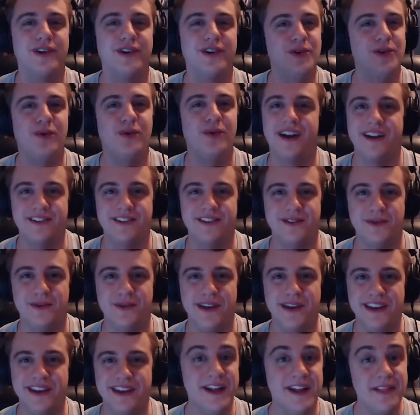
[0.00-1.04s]
you wanted to
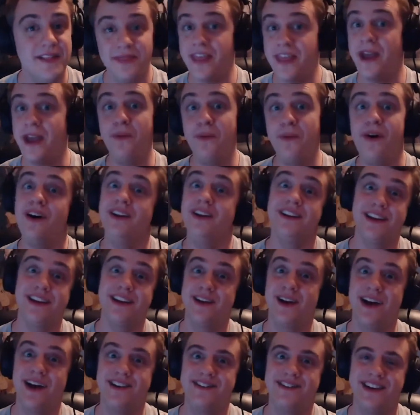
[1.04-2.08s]
win, they won.
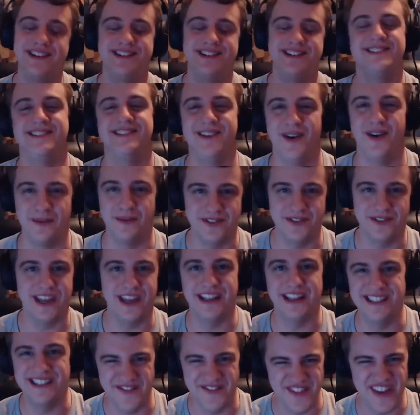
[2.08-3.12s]
Congratulations. No, I'm just
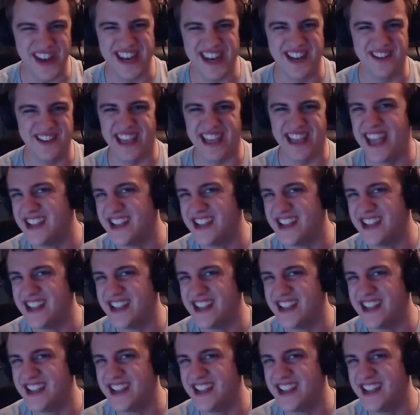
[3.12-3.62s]
kidding. Definitively,